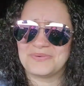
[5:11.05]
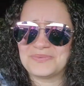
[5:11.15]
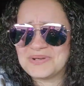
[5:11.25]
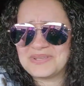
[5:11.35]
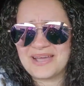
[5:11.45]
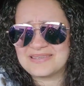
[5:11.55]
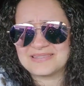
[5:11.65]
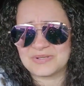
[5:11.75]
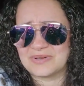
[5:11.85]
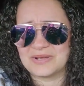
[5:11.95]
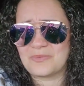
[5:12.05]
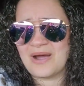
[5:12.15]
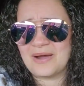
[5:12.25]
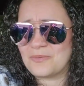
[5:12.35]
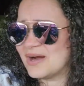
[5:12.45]
What are you guys doing?
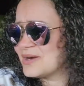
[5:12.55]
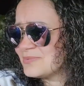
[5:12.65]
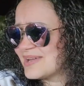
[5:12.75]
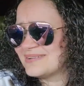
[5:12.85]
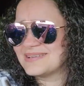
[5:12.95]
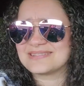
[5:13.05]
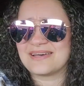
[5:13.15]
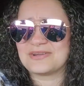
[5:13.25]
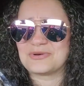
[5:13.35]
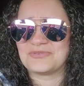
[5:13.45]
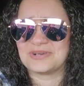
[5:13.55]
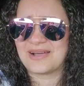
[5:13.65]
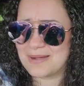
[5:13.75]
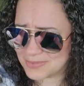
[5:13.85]
Why, why are we getting excited over a cup?